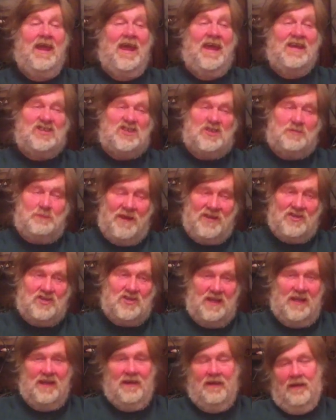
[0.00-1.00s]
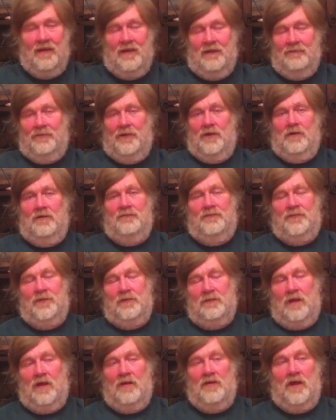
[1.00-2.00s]
especially for
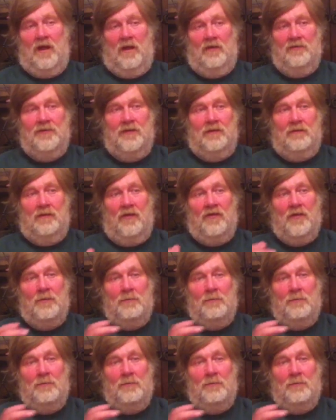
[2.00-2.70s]
on